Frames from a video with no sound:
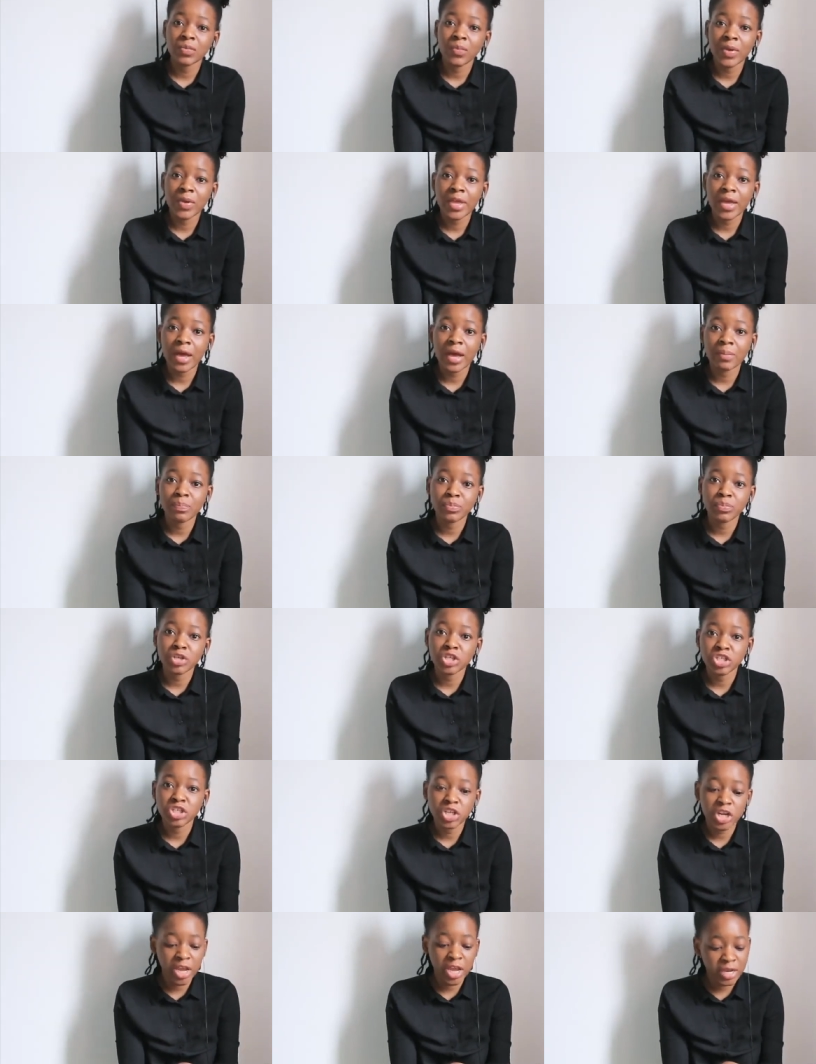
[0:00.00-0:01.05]
We
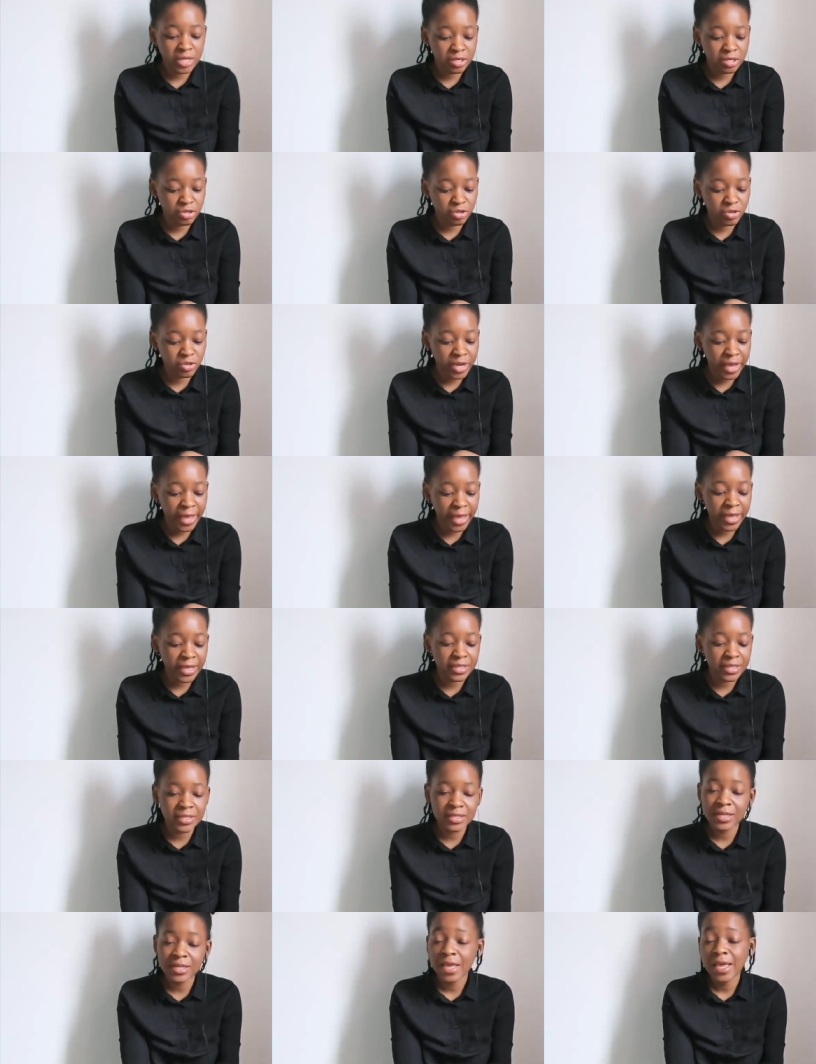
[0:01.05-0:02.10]
appreciate you
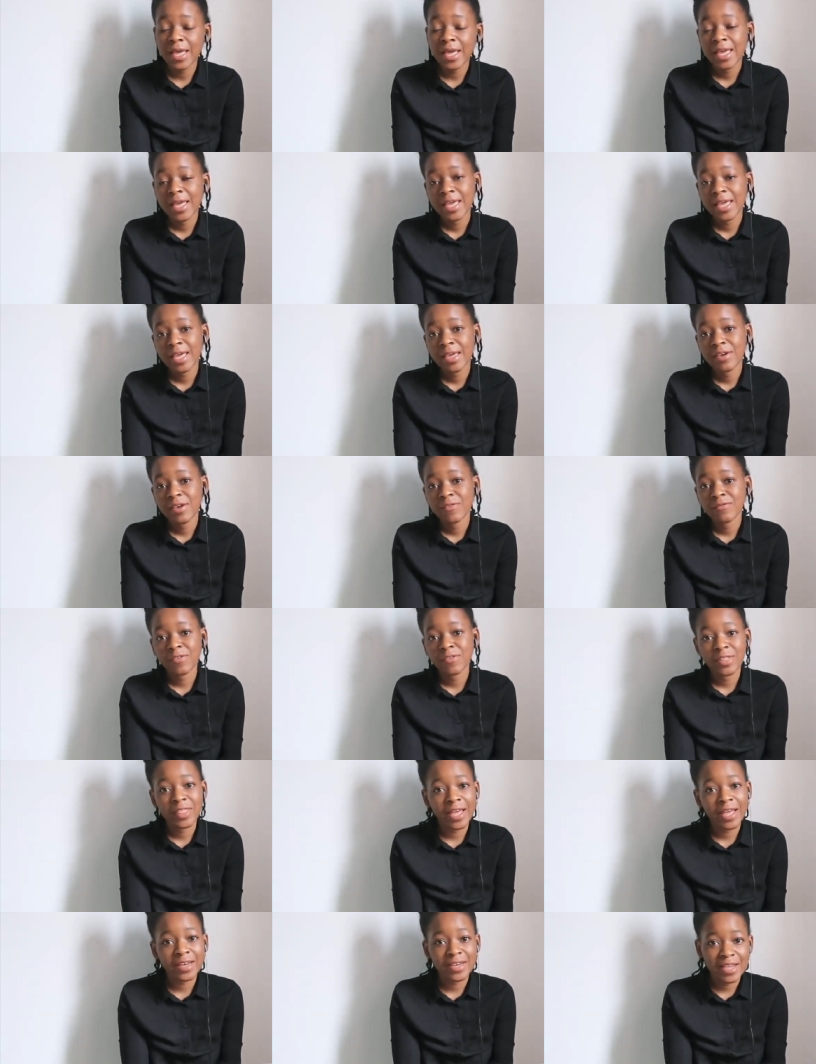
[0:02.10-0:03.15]
guys
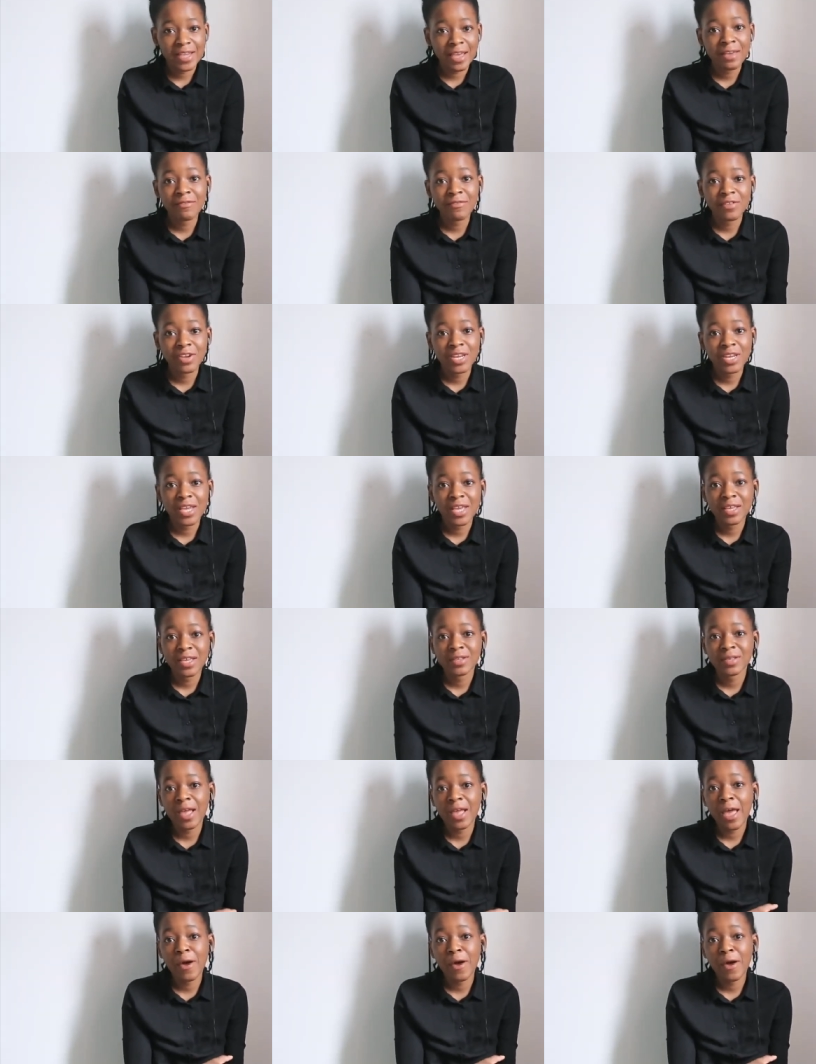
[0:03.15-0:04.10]
for that every day.